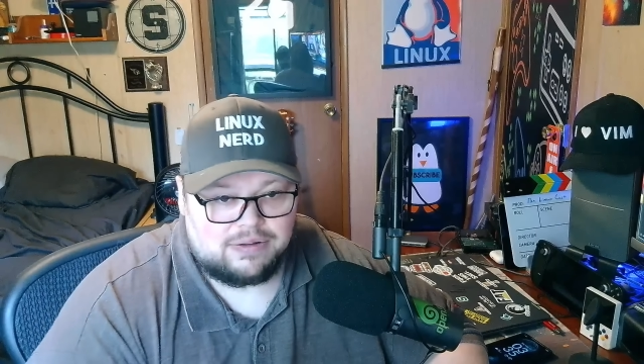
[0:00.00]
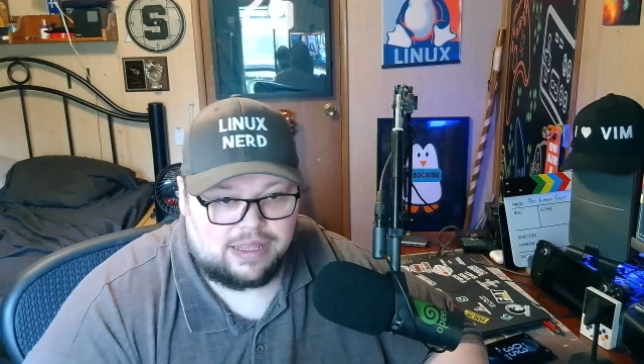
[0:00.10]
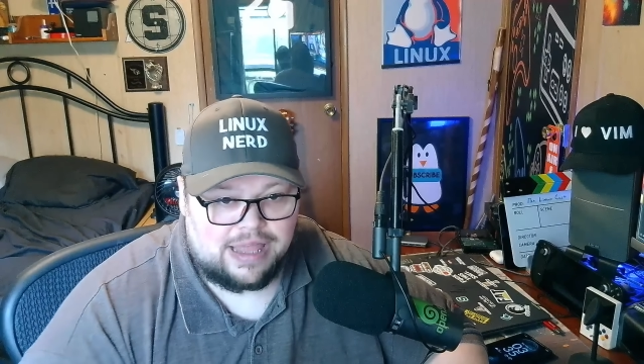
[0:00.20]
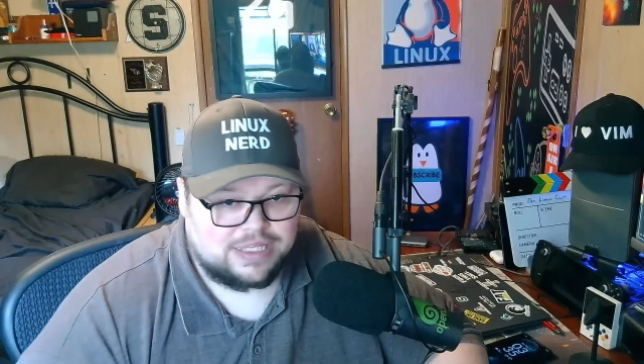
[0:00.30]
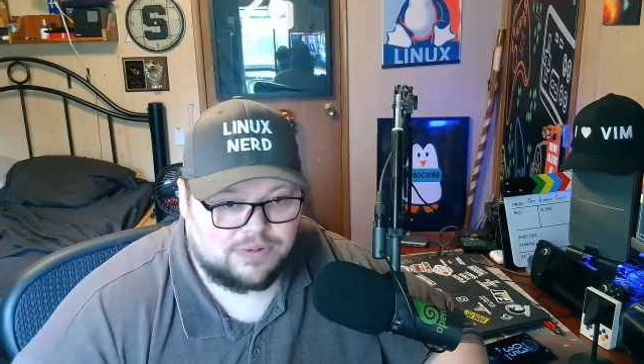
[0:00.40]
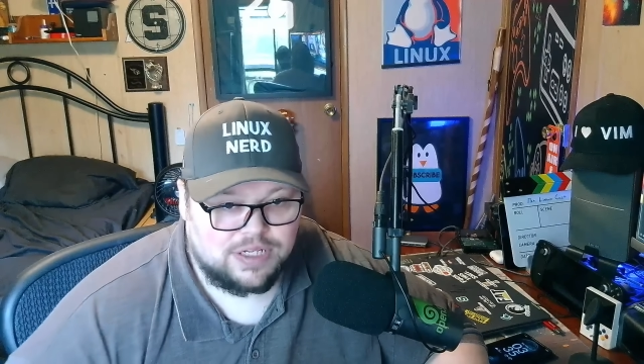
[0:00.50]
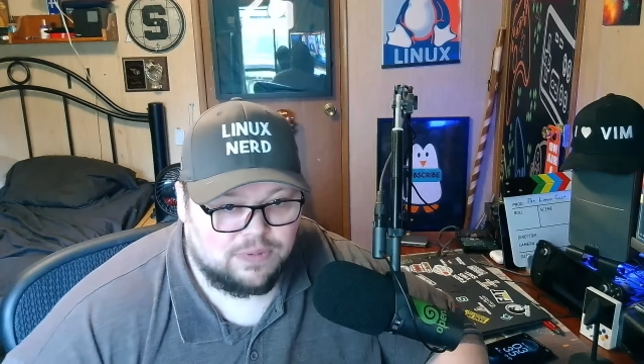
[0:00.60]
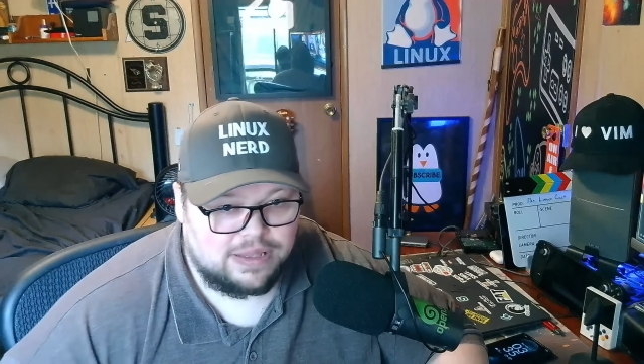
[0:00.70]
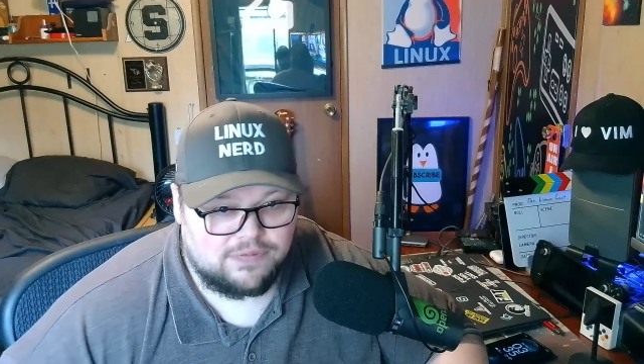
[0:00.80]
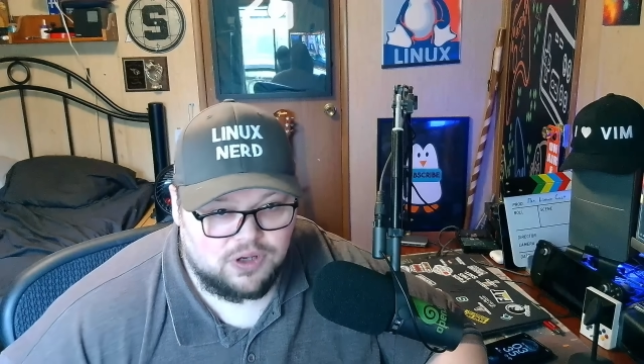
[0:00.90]
And that's the reason
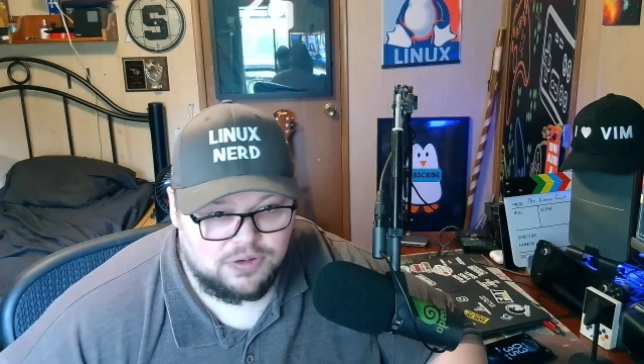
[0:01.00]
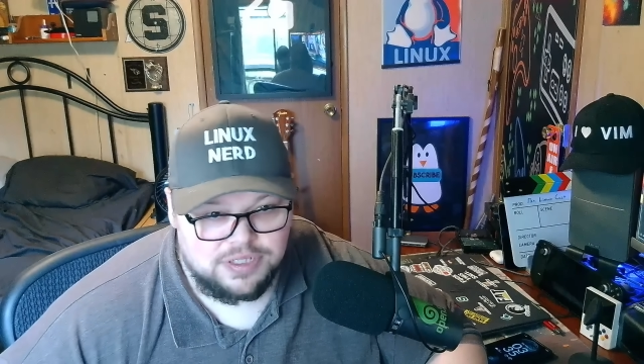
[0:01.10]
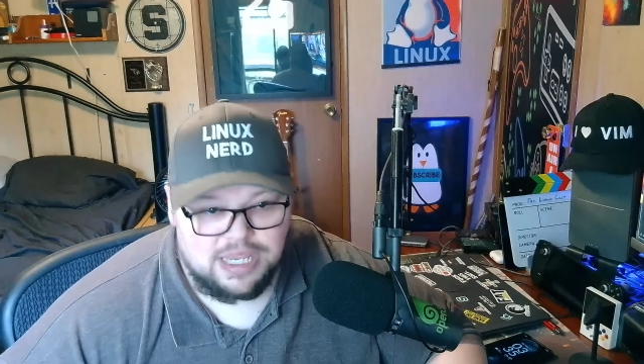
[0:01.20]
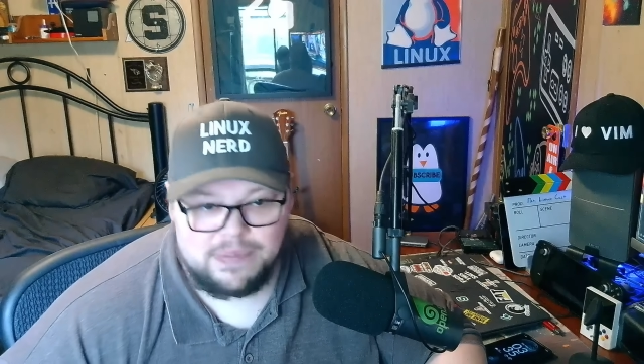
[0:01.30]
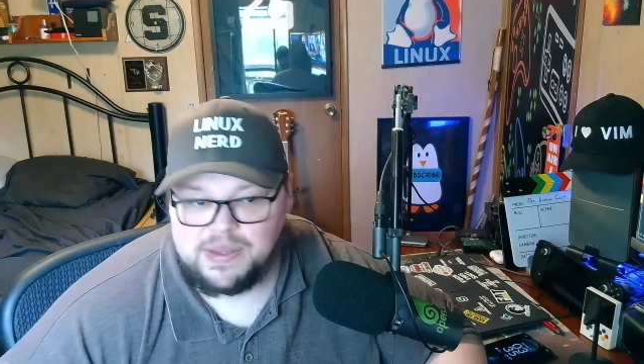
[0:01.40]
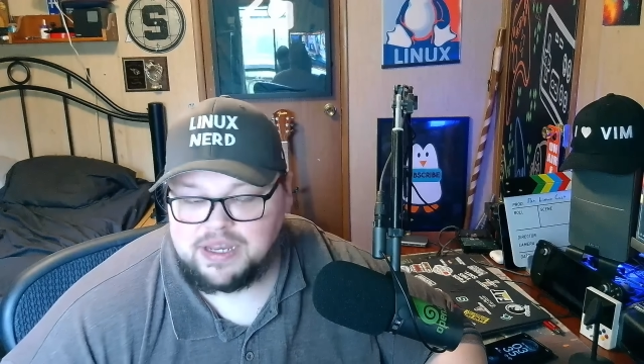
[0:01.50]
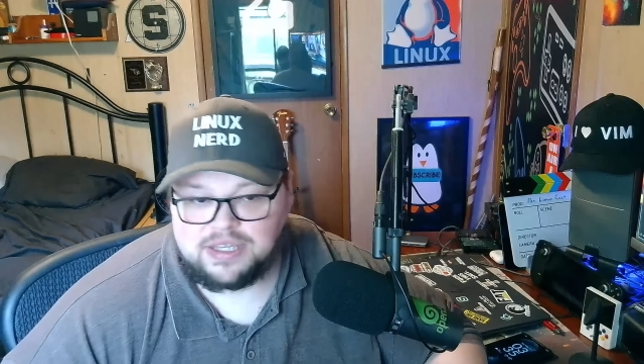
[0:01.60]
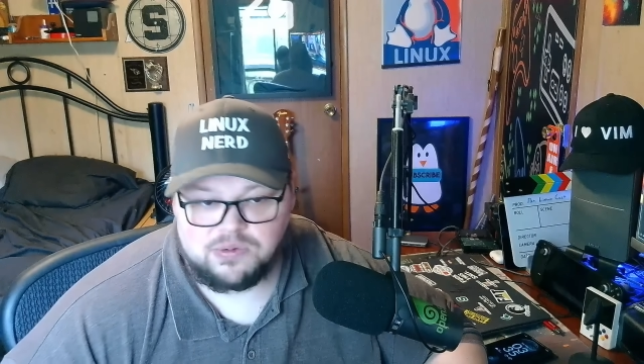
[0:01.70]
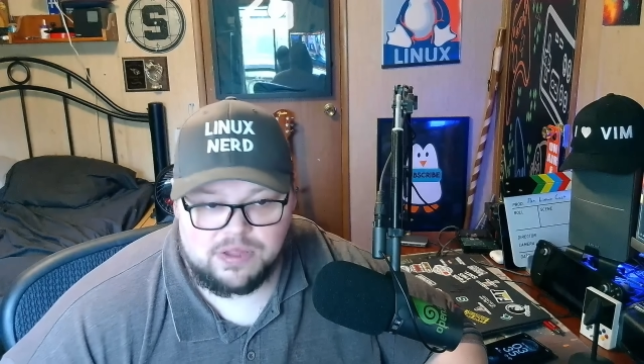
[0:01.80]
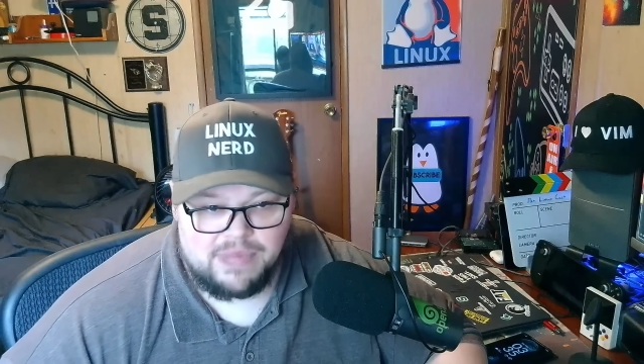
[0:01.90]
why they've chosen Debian. It
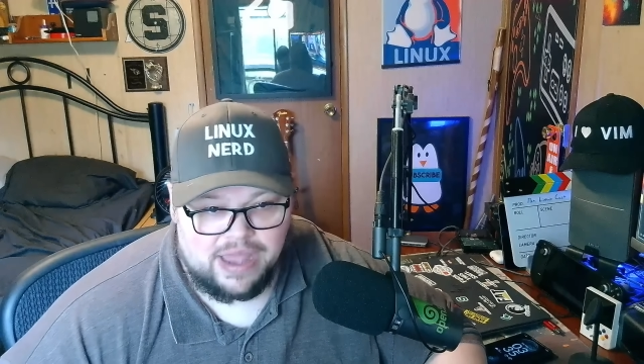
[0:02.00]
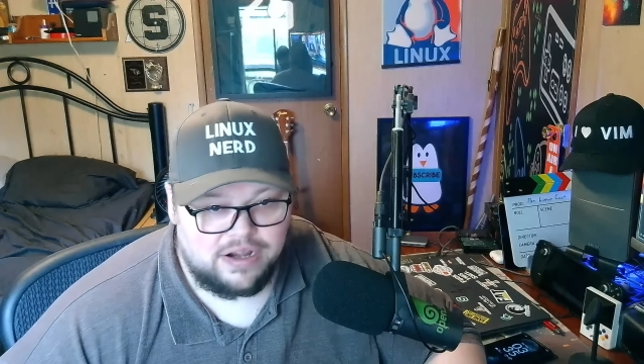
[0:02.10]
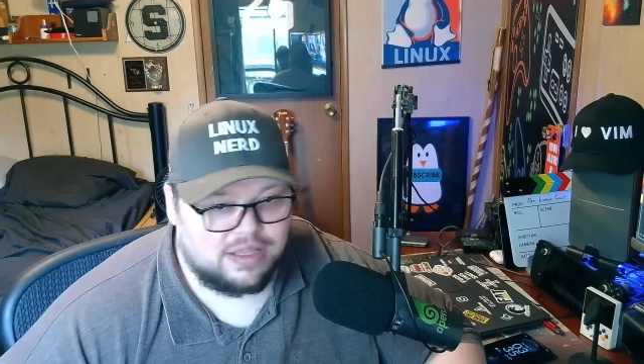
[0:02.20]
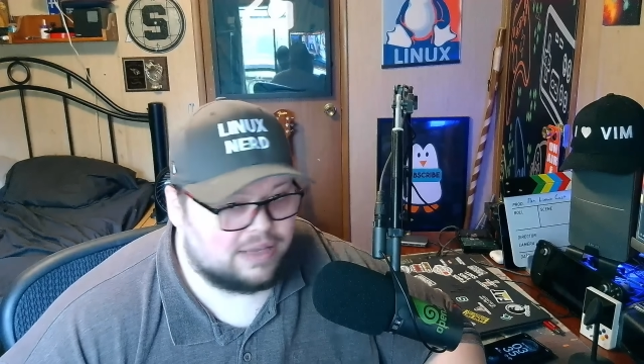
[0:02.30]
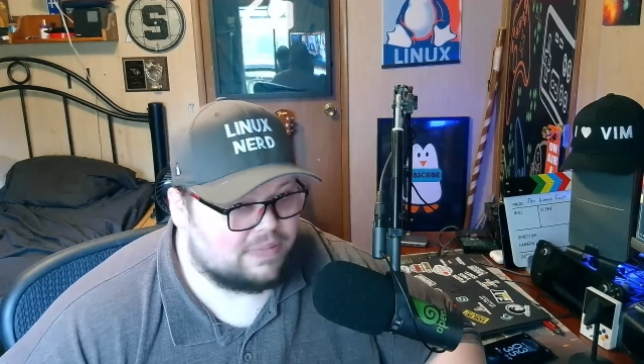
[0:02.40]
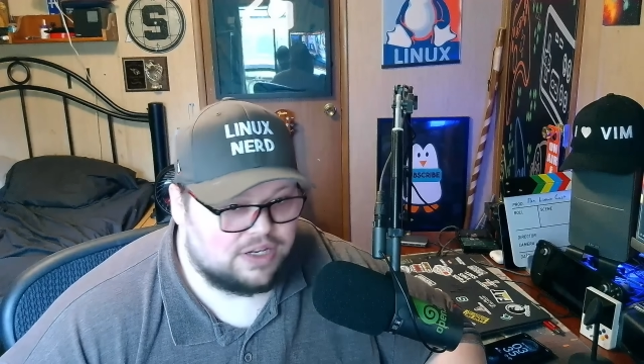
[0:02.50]
doesn't really matter to them.